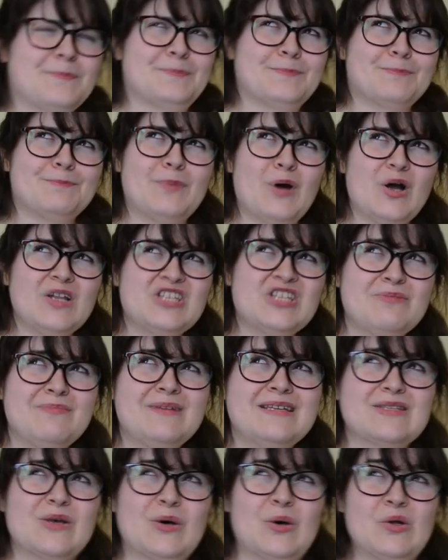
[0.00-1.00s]
Bottom
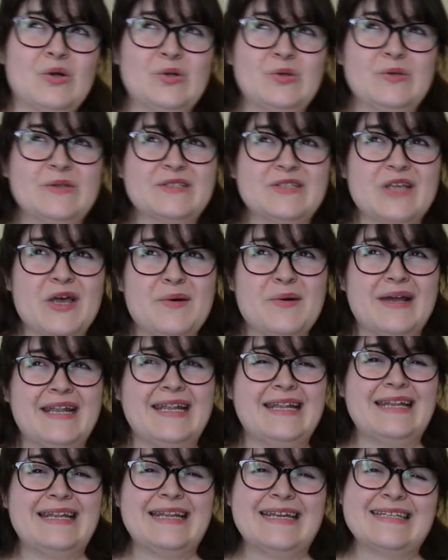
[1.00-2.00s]
is also a
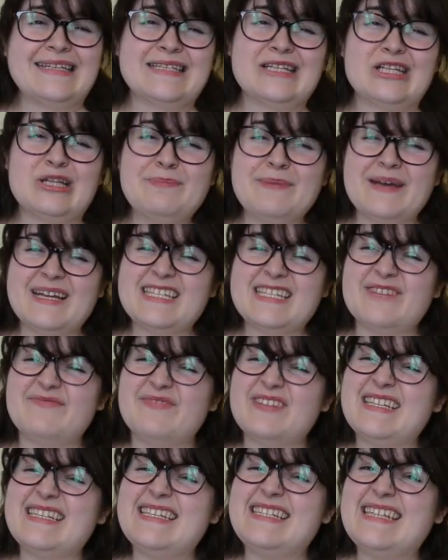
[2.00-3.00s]
little bit of
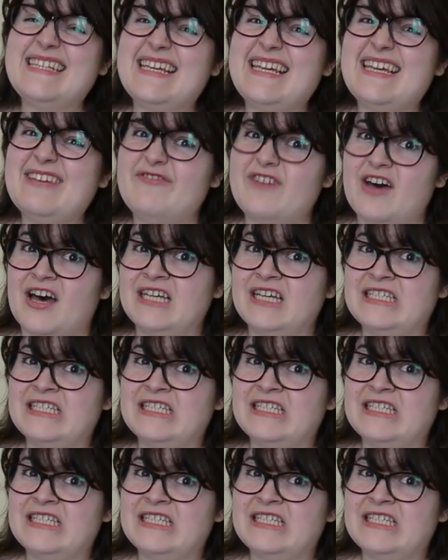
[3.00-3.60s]
a diva.